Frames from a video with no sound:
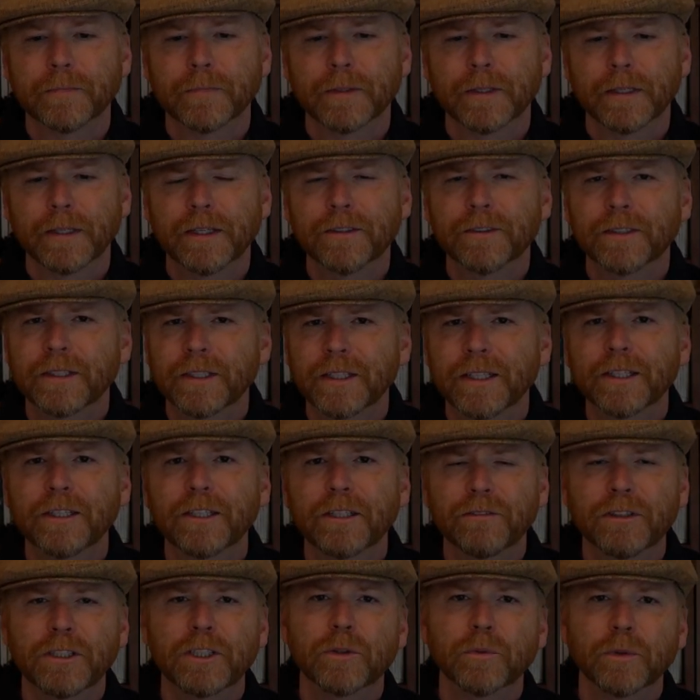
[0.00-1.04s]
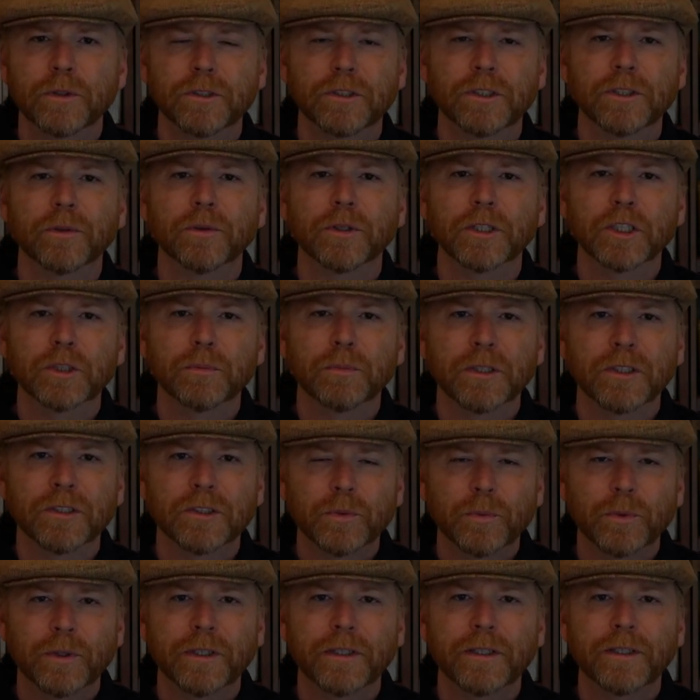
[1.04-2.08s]
is an individual choice, but it's
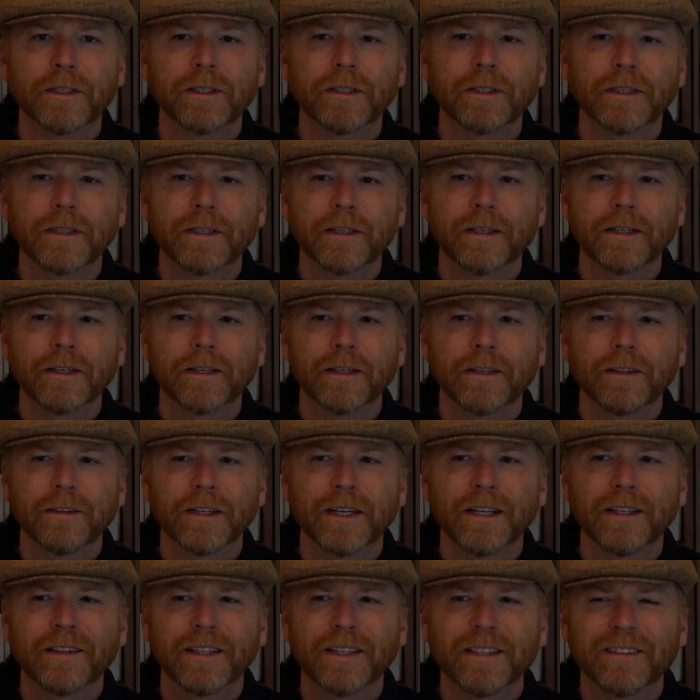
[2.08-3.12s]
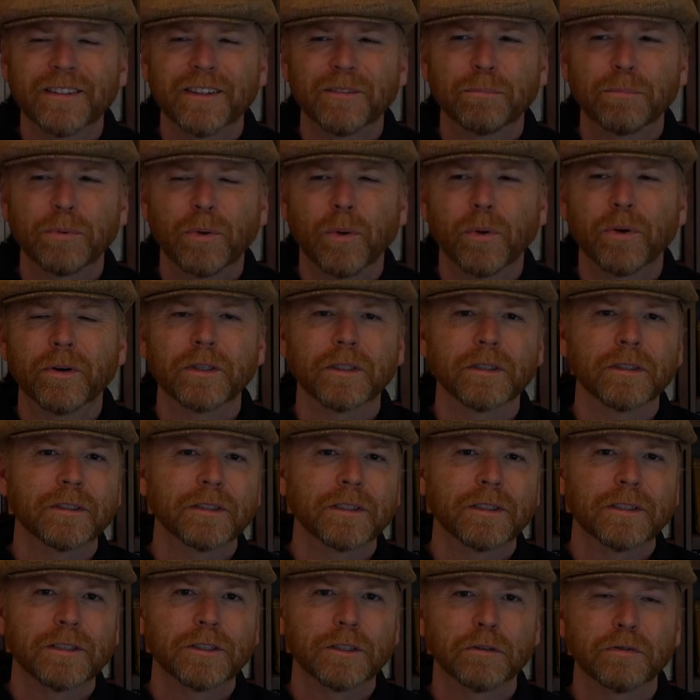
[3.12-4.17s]
one that I think is important
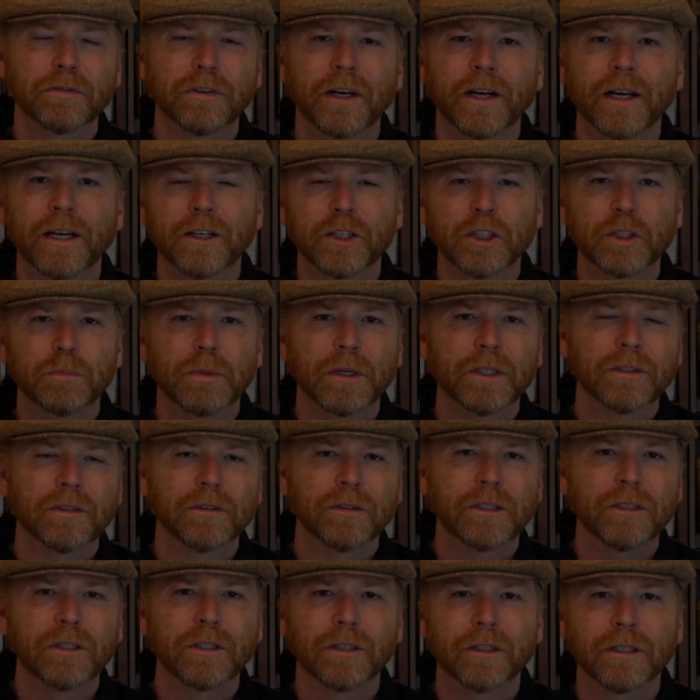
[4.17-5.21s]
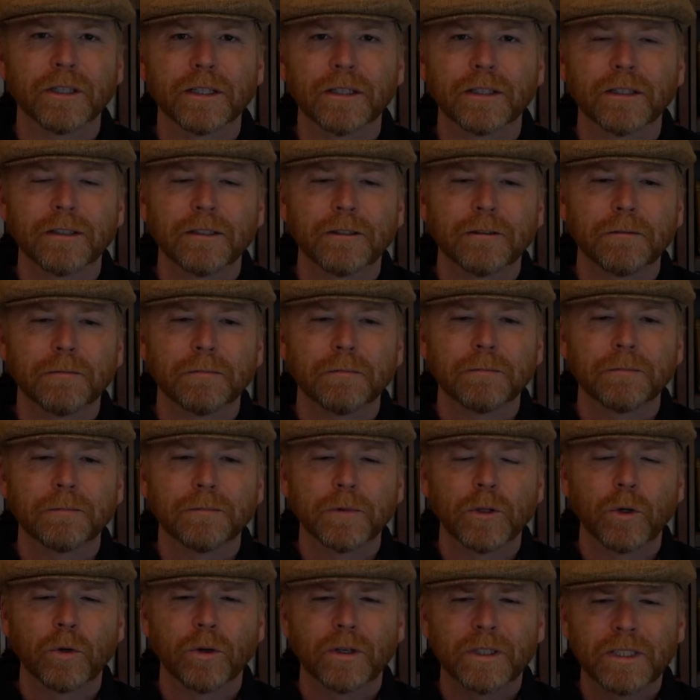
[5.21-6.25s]
to find, especially during
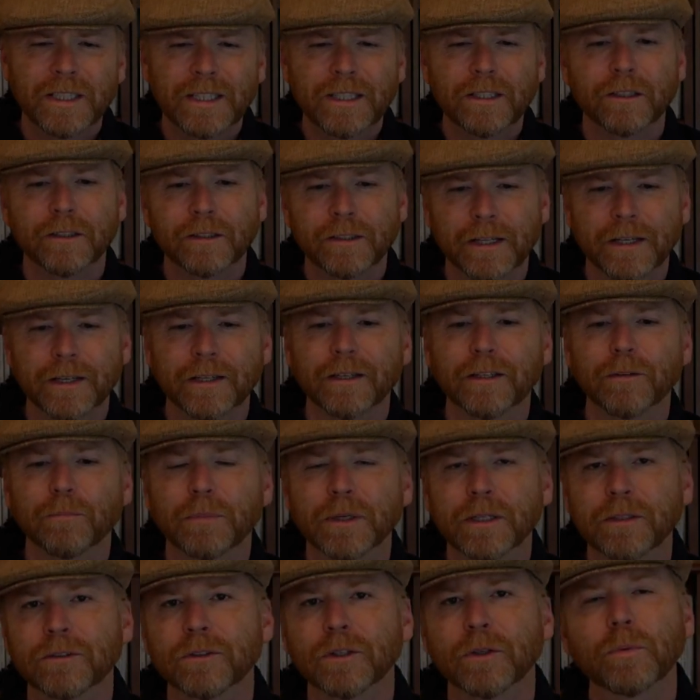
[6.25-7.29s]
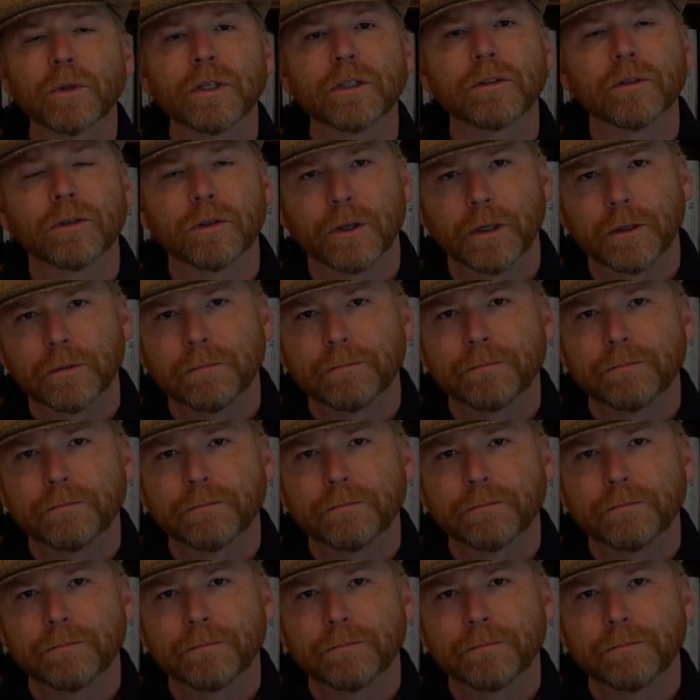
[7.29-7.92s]
an ordeal like benzo withdrawal.